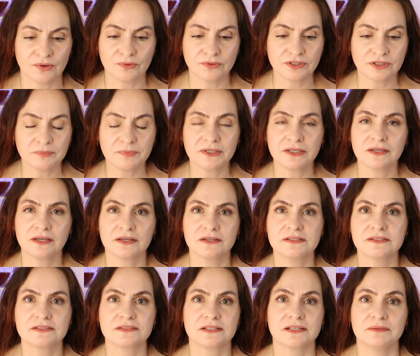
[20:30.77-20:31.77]
only
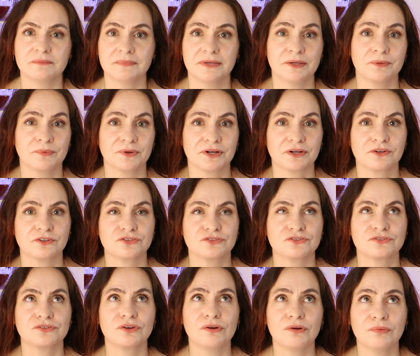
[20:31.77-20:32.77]
because it might work
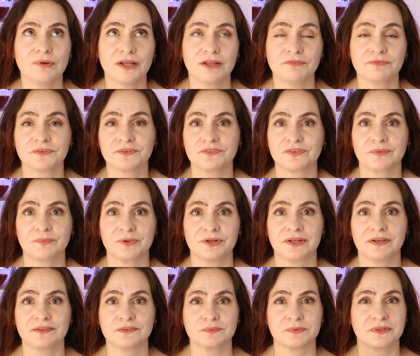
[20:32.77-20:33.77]
so well for someone
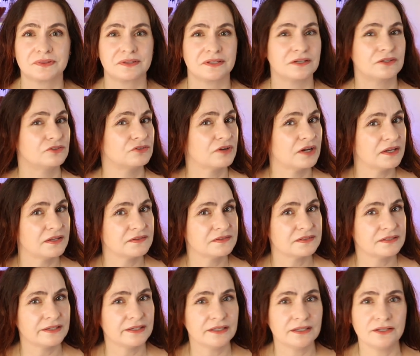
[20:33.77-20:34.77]
else with like dry
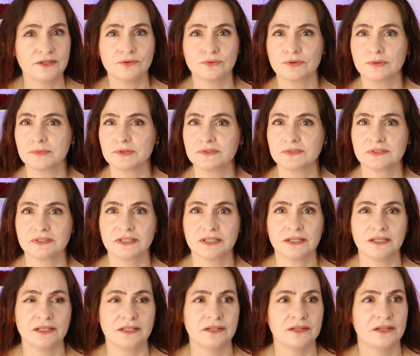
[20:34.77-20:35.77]
skin, normal
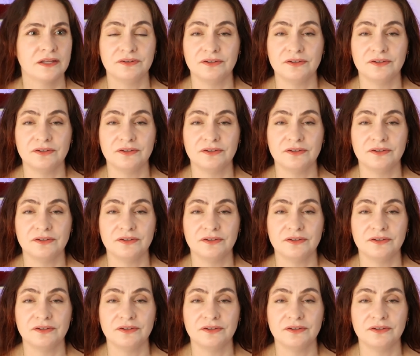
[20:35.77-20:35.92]
skin,